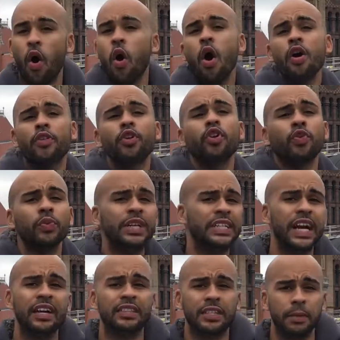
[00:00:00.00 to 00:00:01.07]
Or they're going to reach
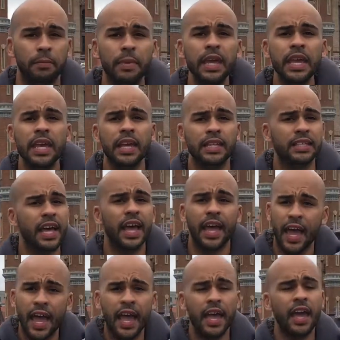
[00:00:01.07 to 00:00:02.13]
out to me and say,
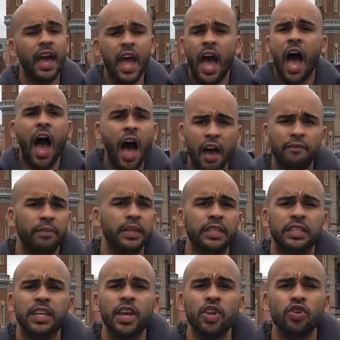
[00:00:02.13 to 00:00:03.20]
hey, I've been
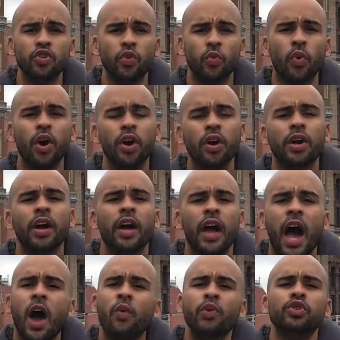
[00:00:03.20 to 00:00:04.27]
seeing your work.
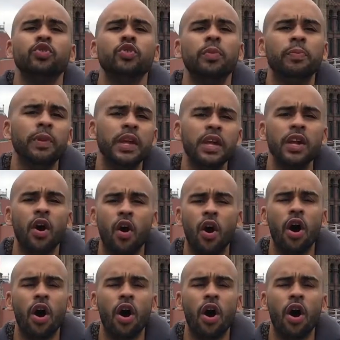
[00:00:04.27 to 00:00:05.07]
I want you to be